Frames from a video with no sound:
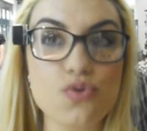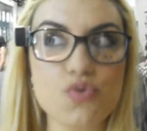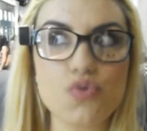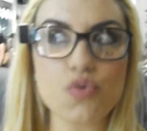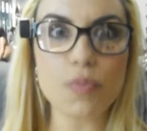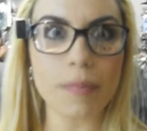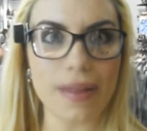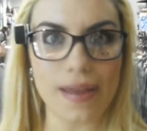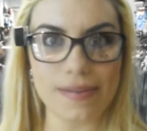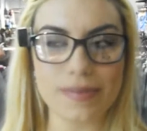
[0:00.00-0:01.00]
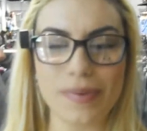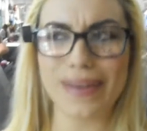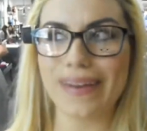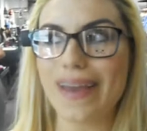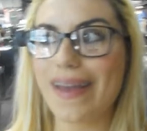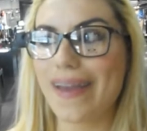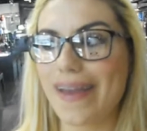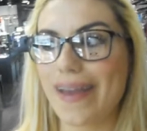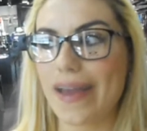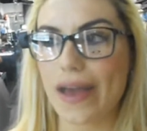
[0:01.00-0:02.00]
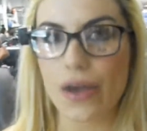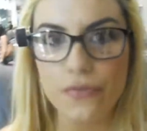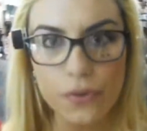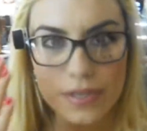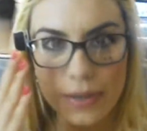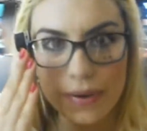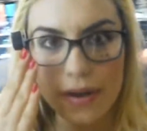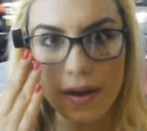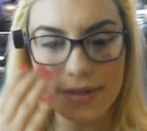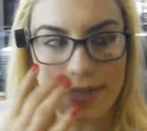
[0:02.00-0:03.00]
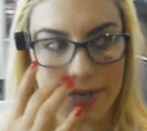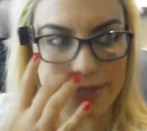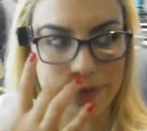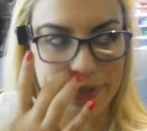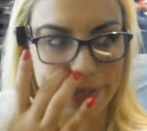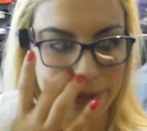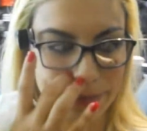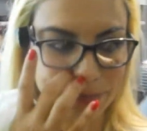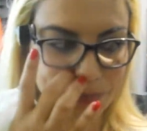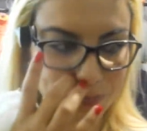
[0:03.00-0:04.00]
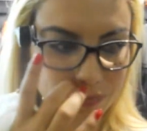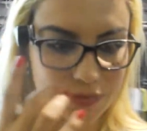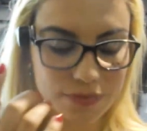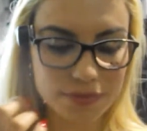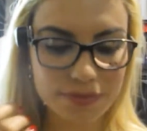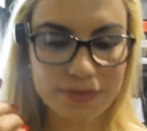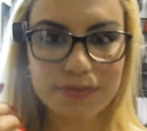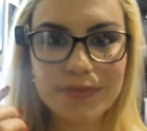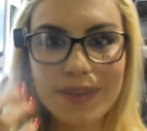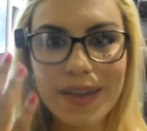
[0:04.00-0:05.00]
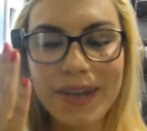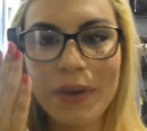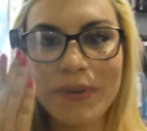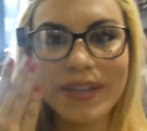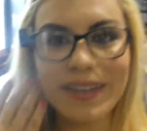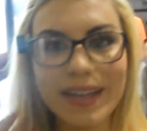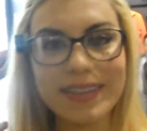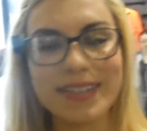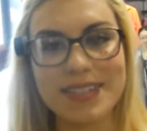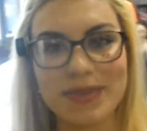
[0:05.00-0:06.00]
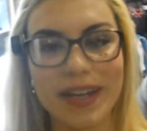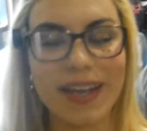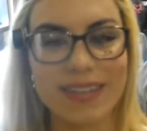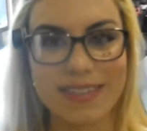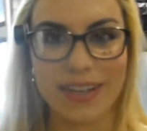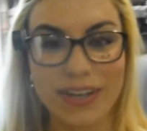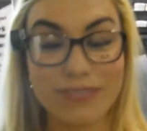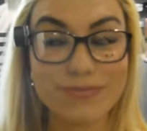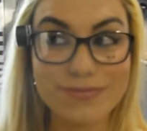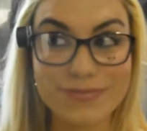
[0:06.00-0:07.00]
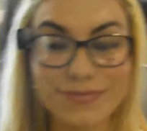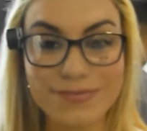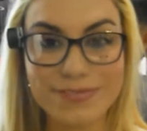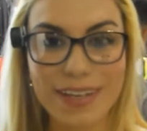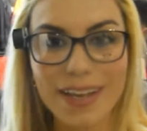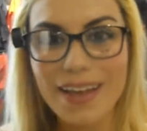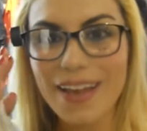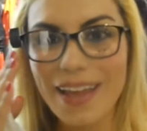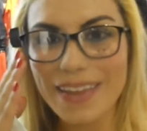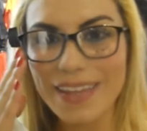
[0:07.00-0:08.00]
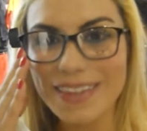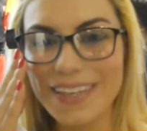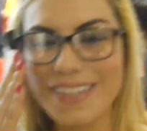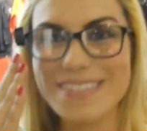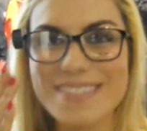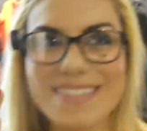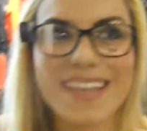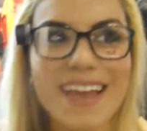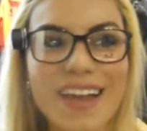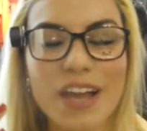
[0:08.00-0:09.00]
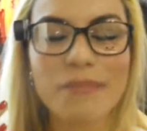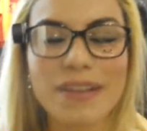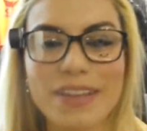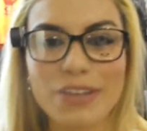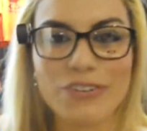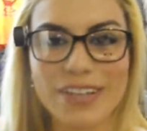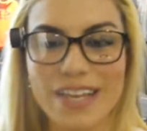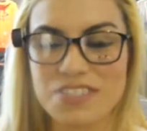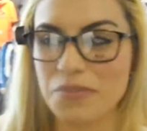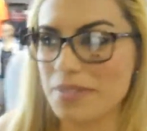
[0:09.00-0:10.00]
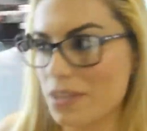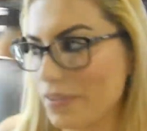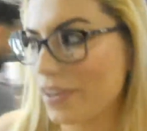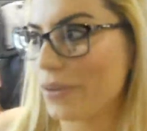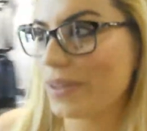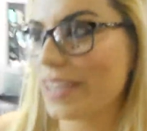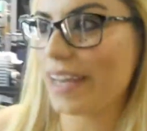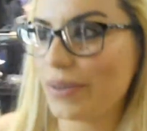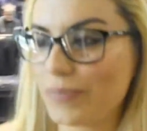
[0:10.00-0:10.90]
super blind, but of course I wear contacts every day. And I really like these. What do you guys think? I like these. I'm like looking for glass for myself here at Oakley now.